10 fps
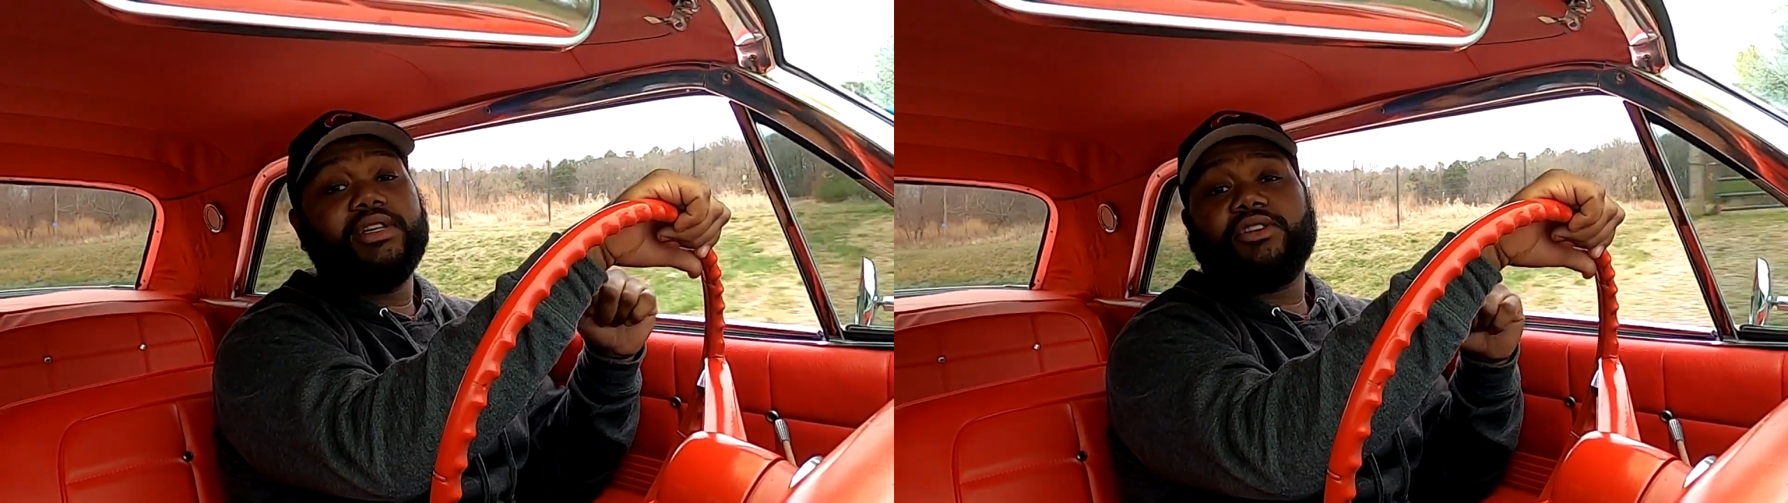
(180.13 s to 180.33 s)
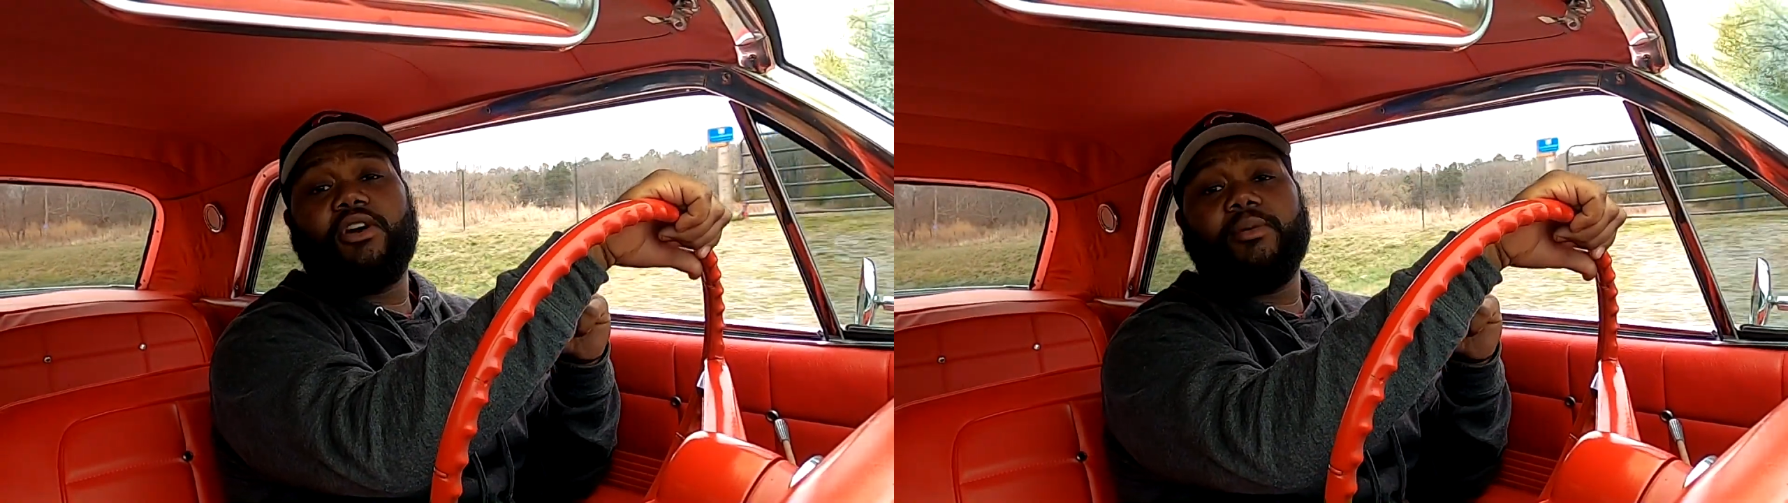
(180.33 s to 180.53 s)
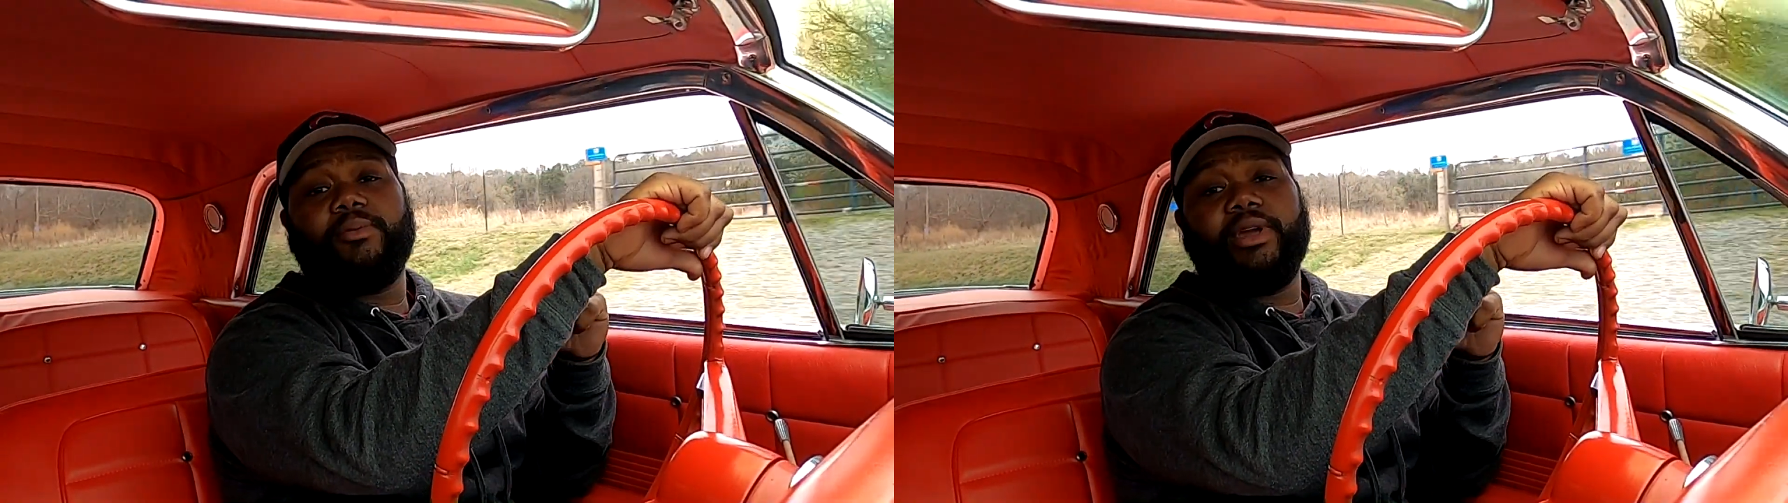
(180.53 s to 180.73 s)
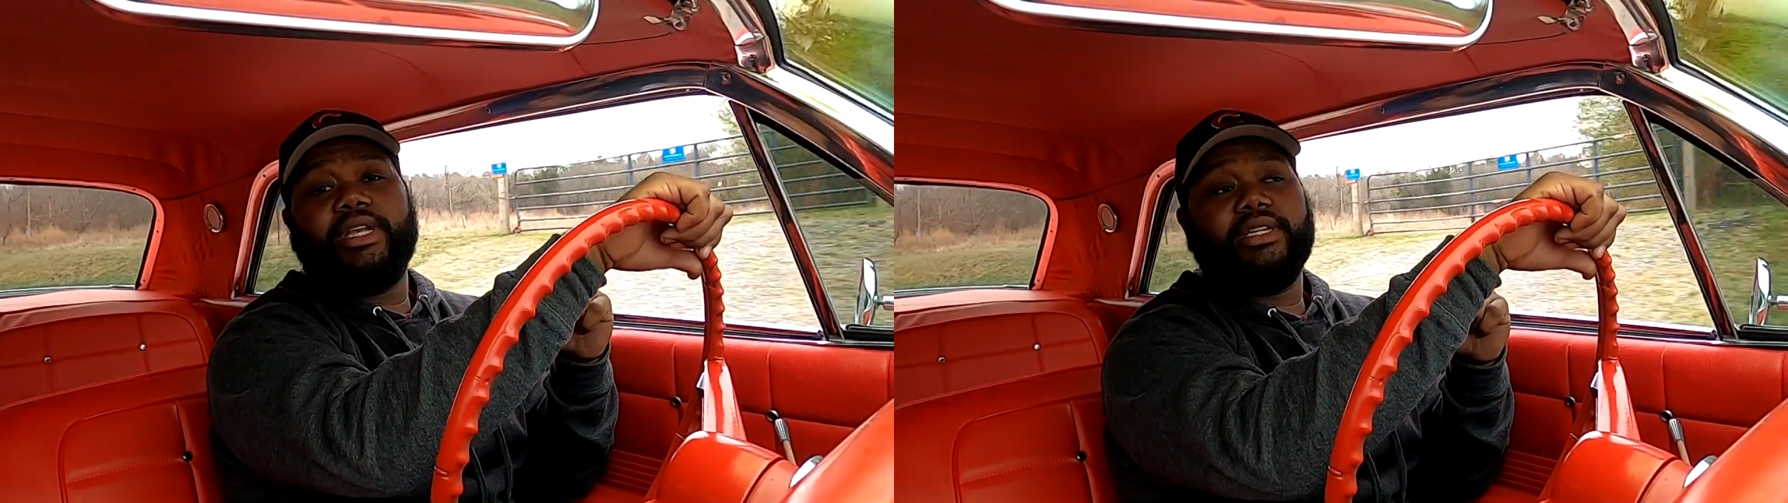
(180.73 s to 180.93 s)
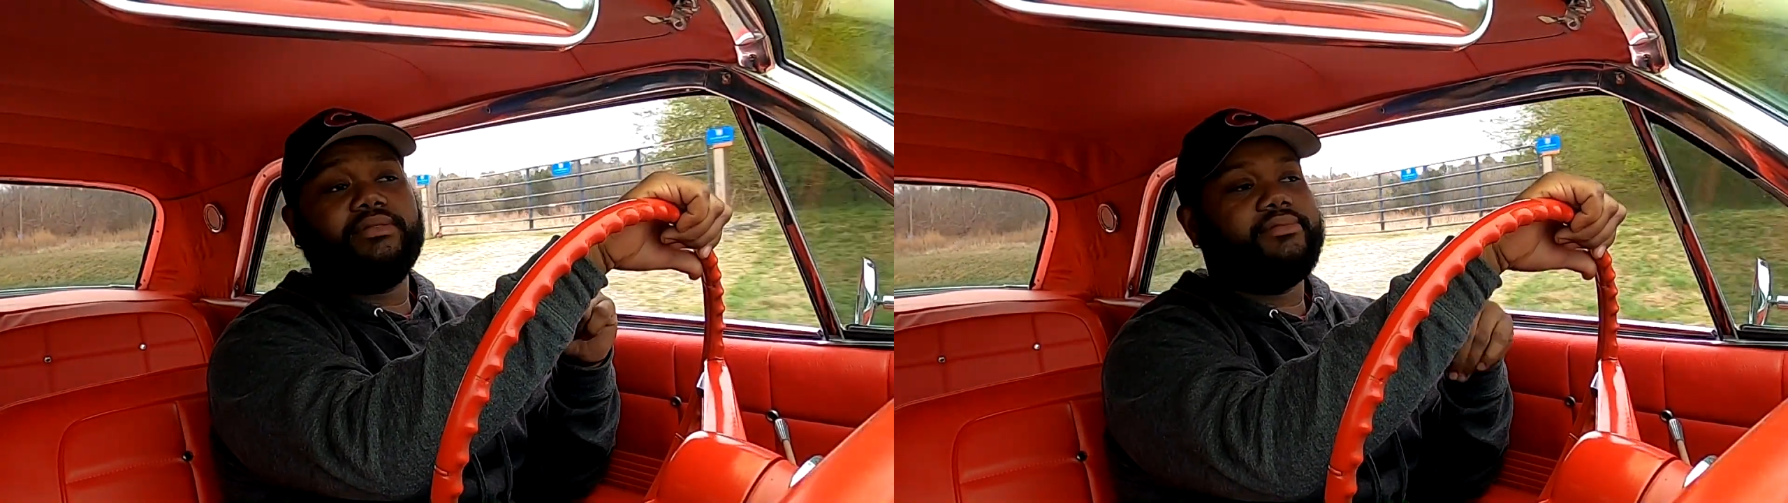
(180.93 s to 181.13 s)
is
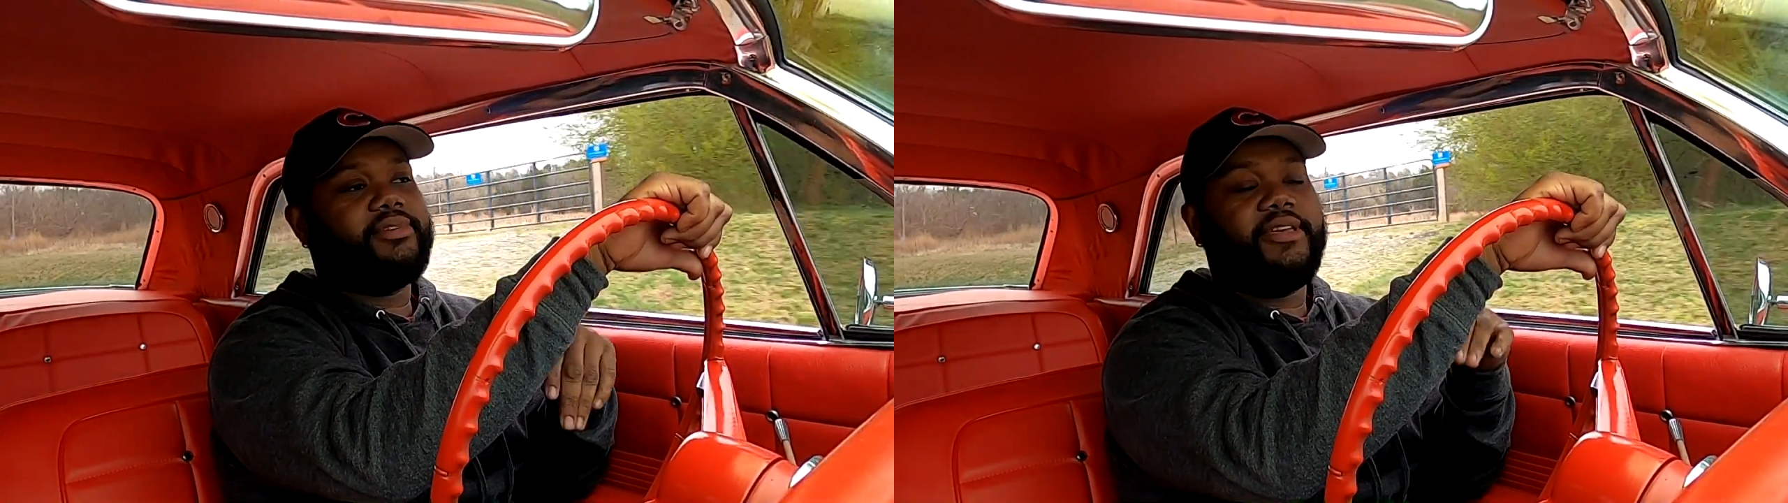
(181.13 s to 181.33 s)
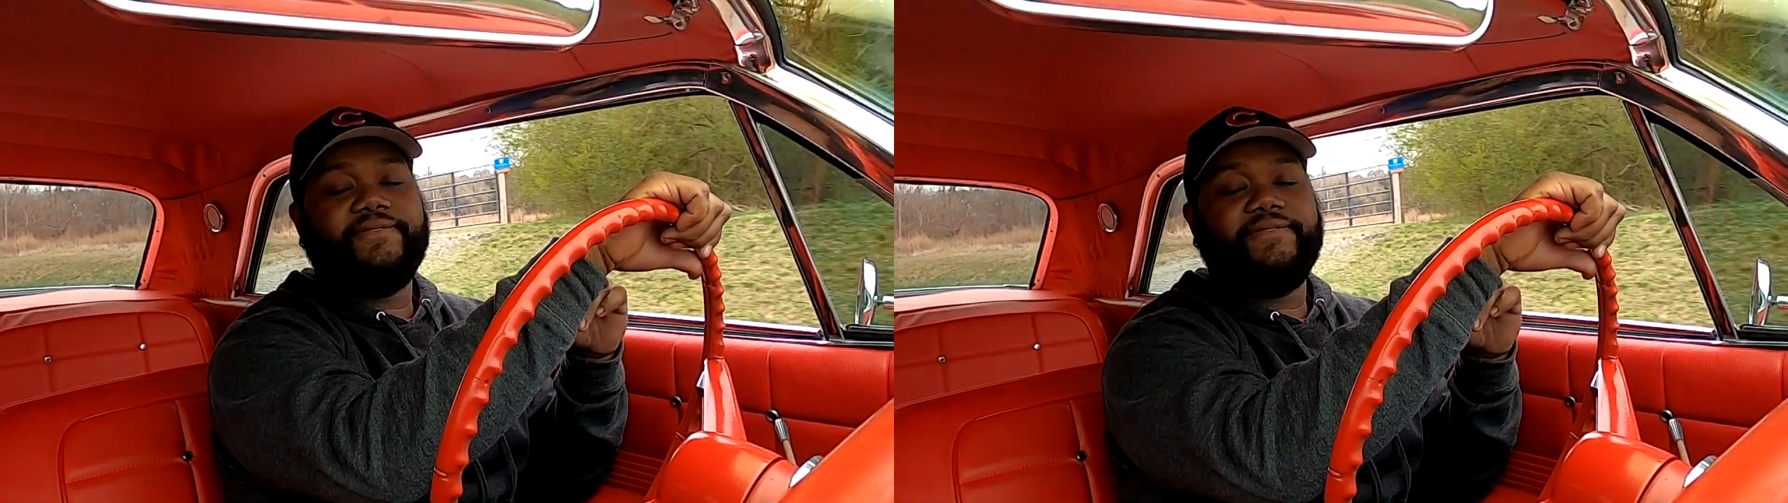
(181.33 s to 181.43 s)
carbureted, it